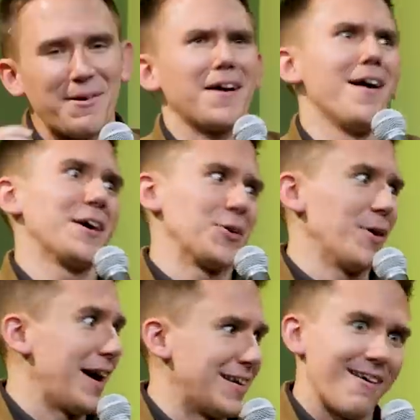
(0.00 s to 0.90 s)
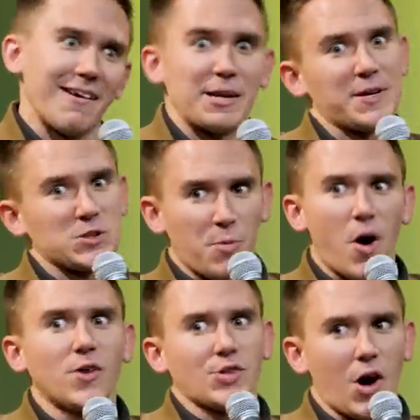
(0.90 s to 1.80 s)
like, ah, oh, great. Now I gotta make
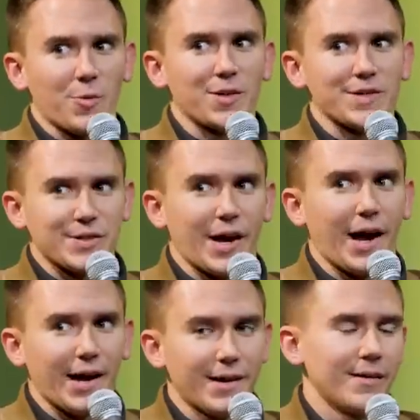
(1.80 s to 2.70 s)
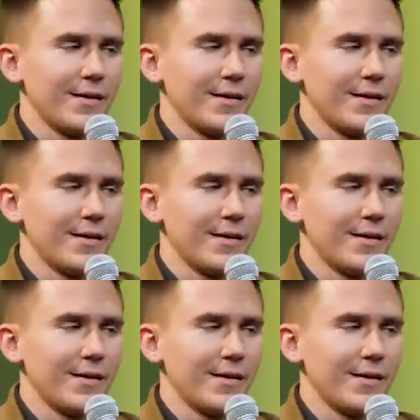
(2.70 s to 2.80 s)
small talk with this guy.